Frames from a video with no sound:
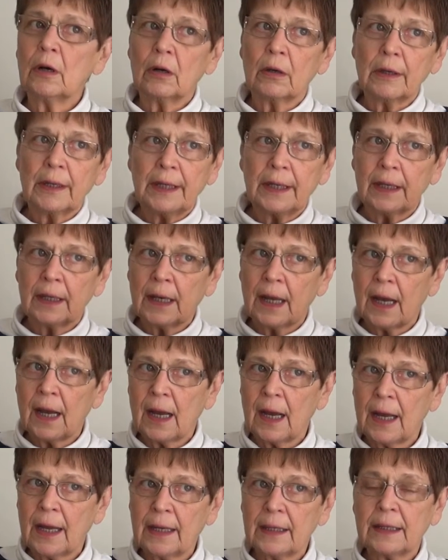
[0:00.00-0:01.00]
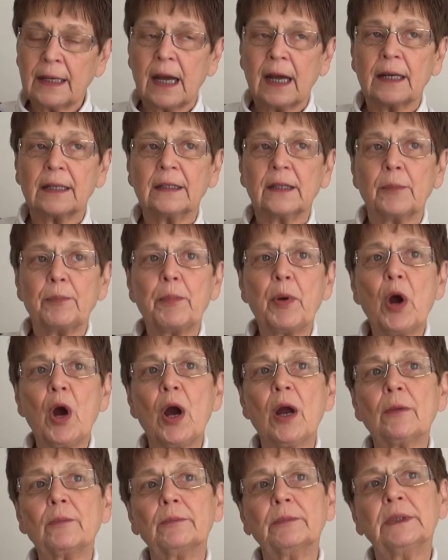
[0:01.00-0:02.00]
ernie and i got an
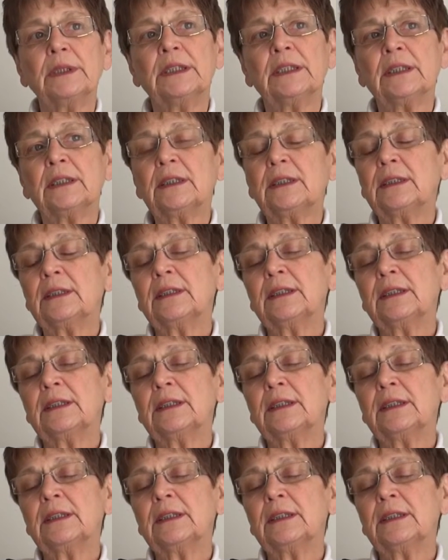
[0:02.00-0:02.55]
apartment